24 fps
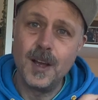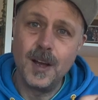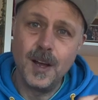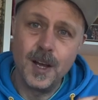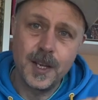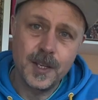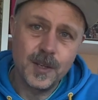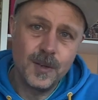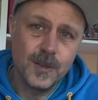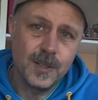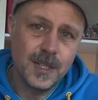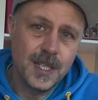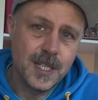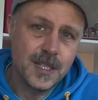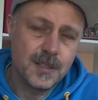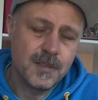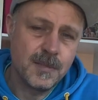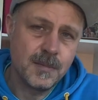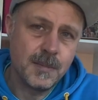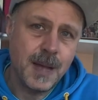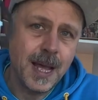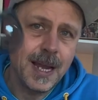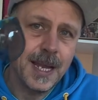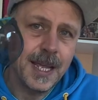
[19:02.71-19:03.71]
I got these
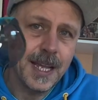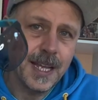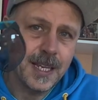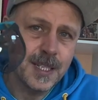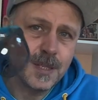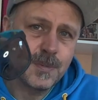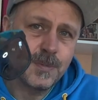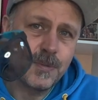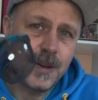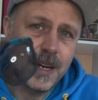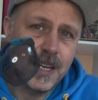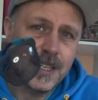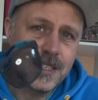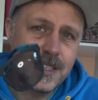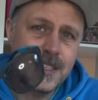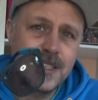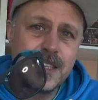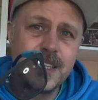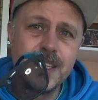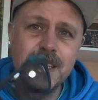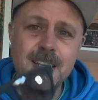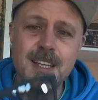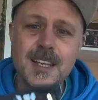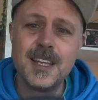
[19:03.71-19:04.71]
from
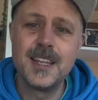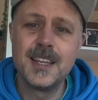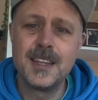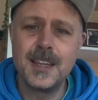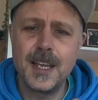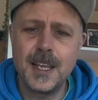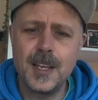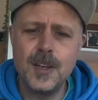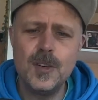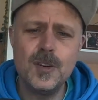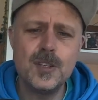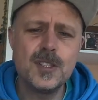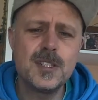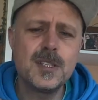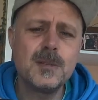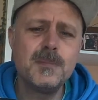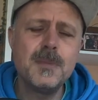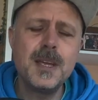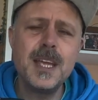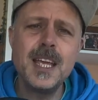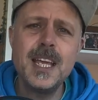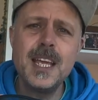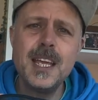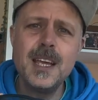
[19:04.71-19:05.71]
AliExpress. They cost
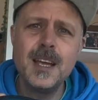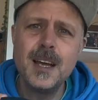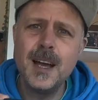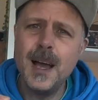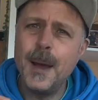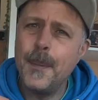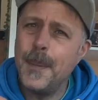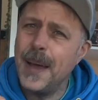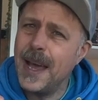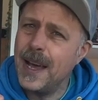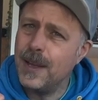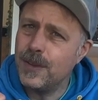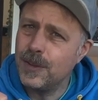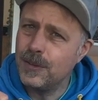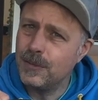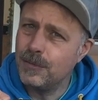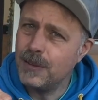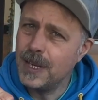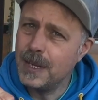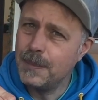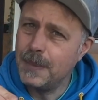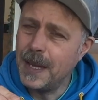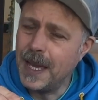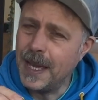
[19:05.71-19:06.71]
me about
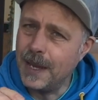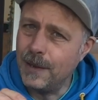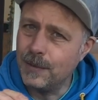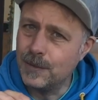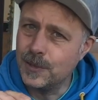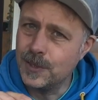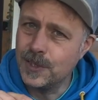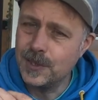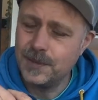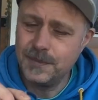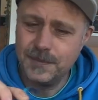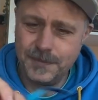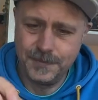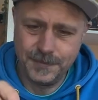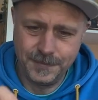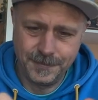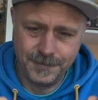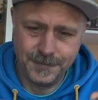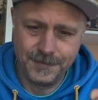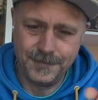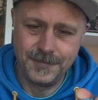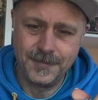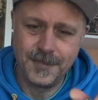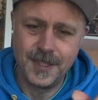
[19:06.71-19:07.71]
£3.
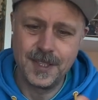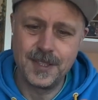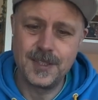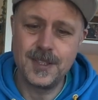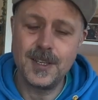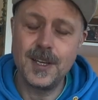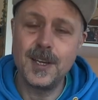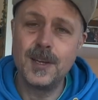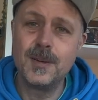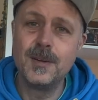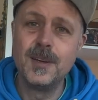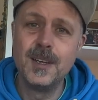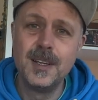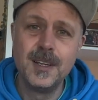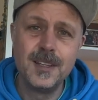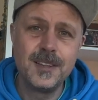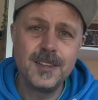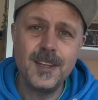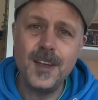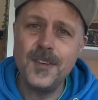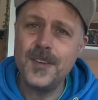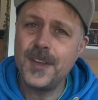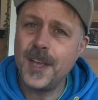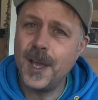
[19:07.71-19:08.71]
So
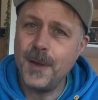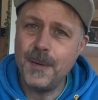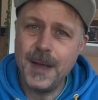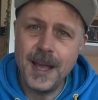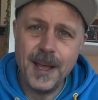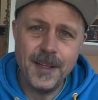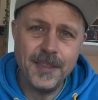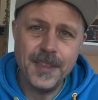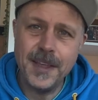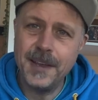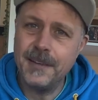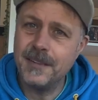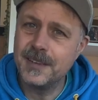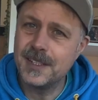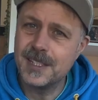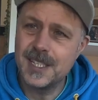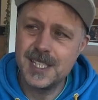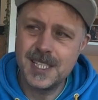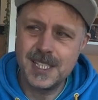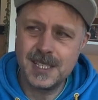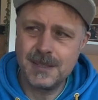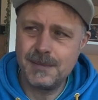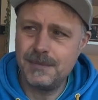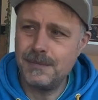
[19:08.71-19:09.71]
don't go out there and
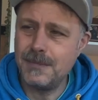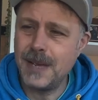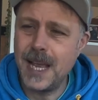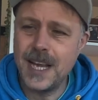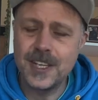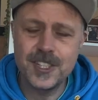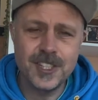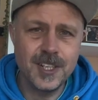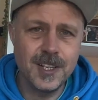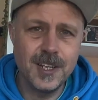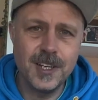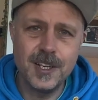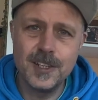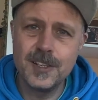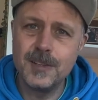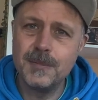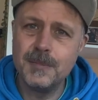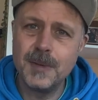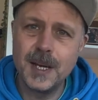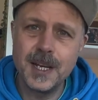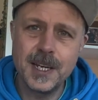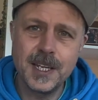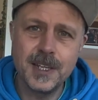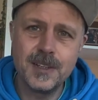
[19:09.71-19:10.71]
smash a load of
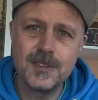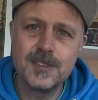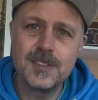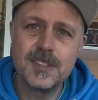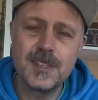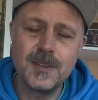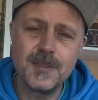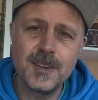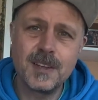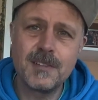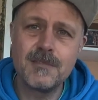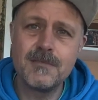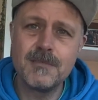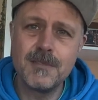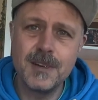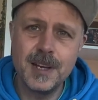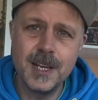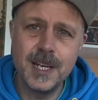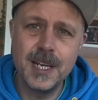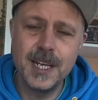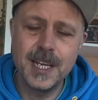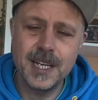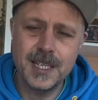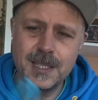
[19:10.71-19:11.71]
money on something
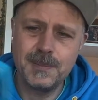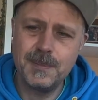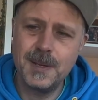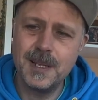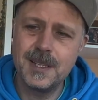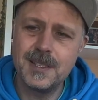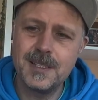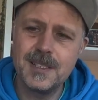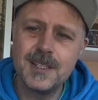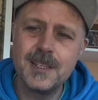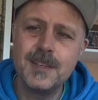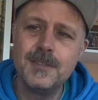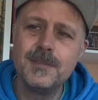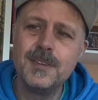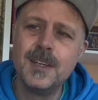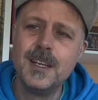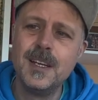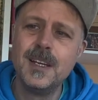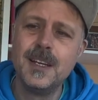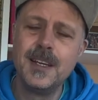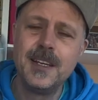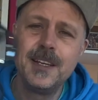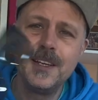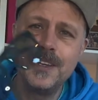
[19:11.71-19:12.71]
really expensive.
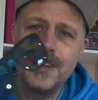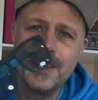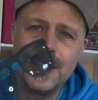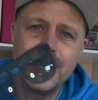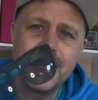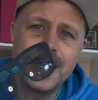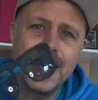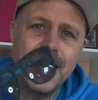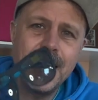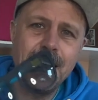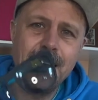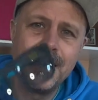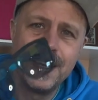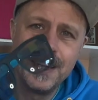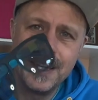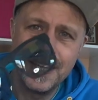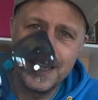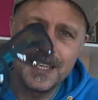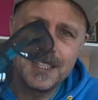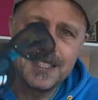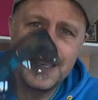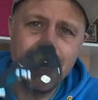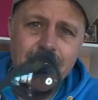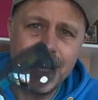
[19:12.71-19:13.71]
You can get
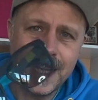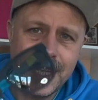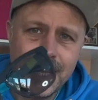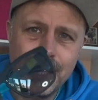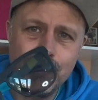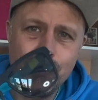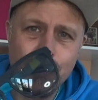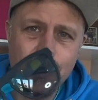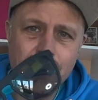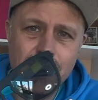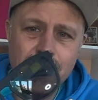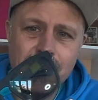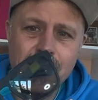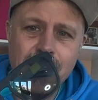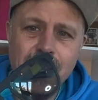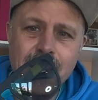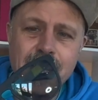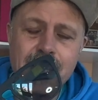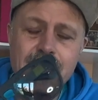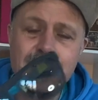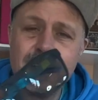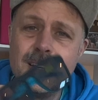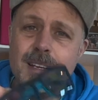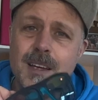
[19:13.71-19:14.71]
exactly what you
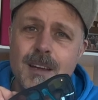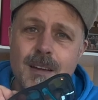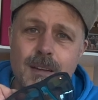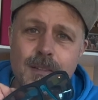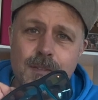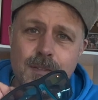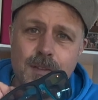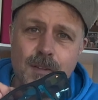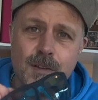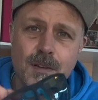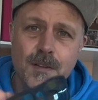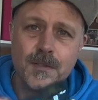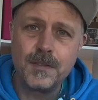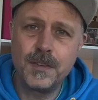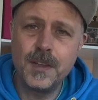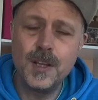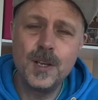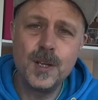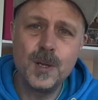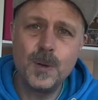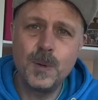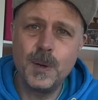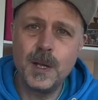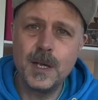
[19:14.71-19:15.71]
need for a
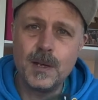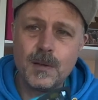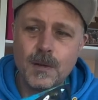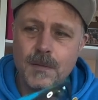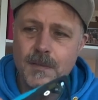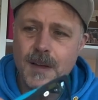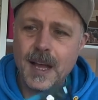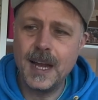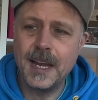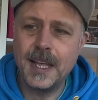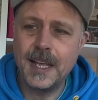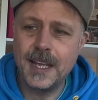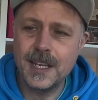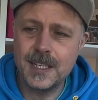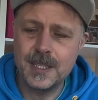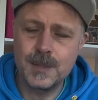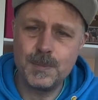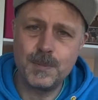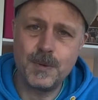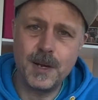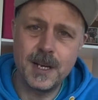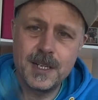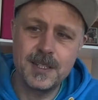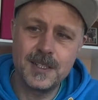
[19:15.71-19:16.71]
few quid off
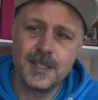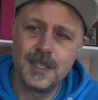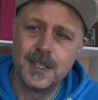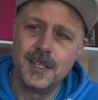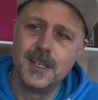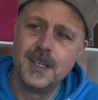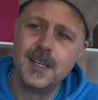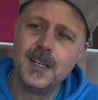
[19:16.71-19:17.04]
AliExpress.